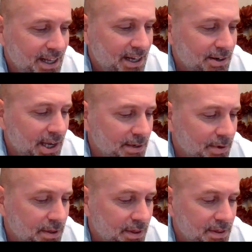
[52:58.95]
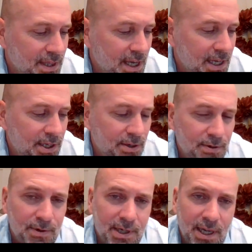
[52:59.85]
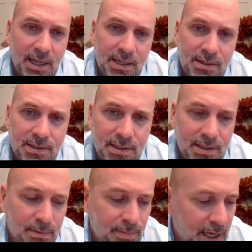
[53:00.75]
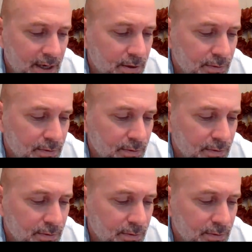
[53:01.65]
All right. Well, thank you again to the panel.